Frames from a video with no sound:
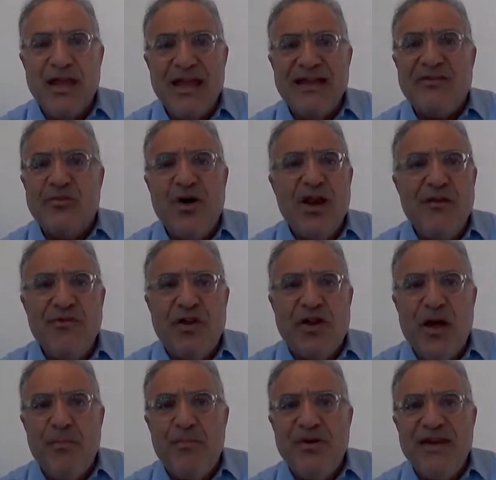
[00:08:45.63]
It's one of the
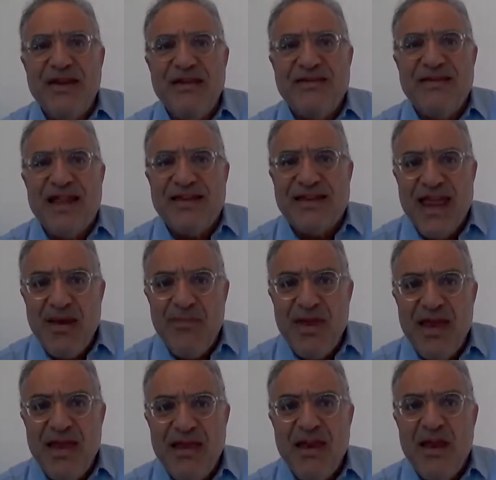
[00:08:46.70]
companies that came
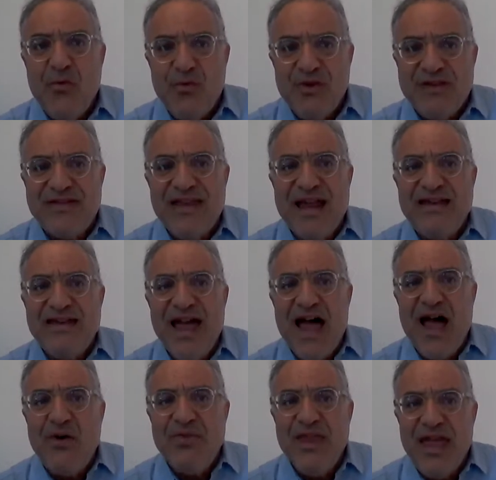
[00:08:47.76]
in, we sat
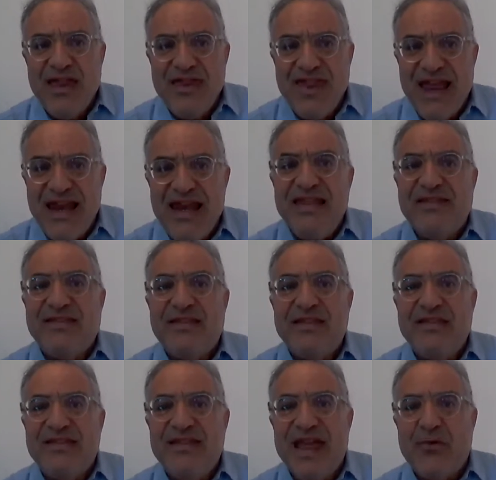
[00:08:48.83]
down, they listed
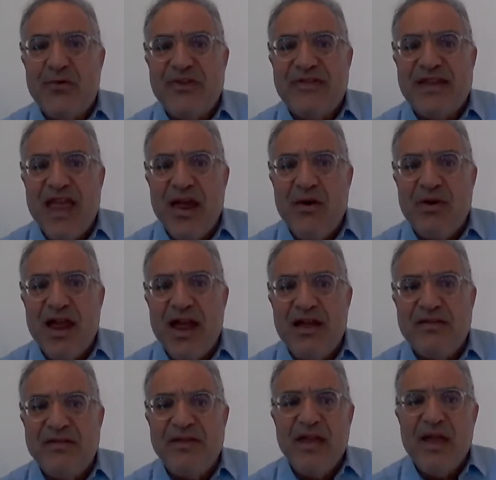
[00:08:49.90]
their risk
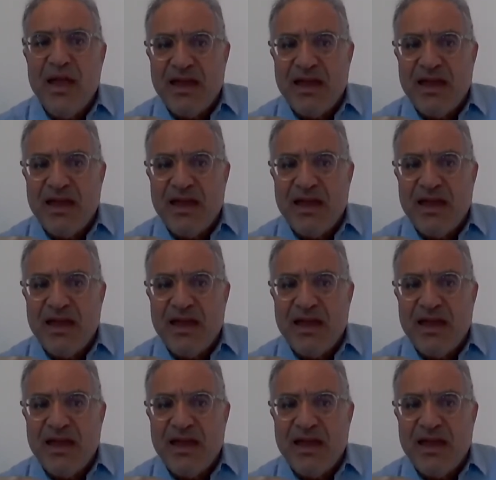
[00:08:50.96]
areas,